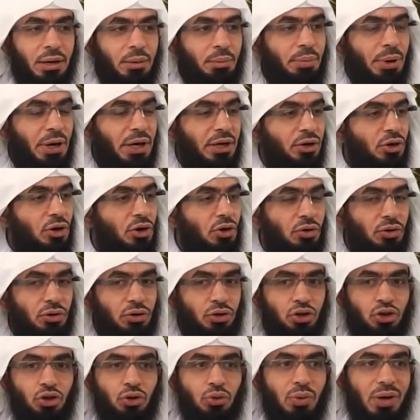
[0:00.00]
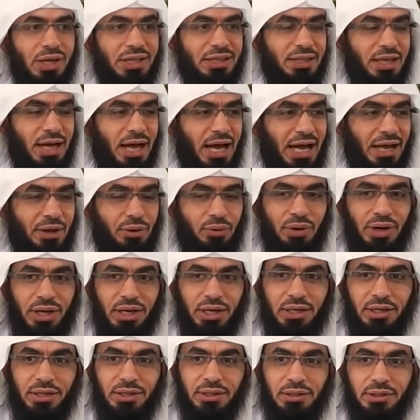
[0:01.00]
But no, you want the high
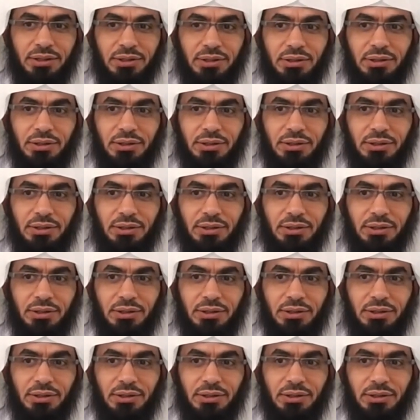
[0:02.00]
rank.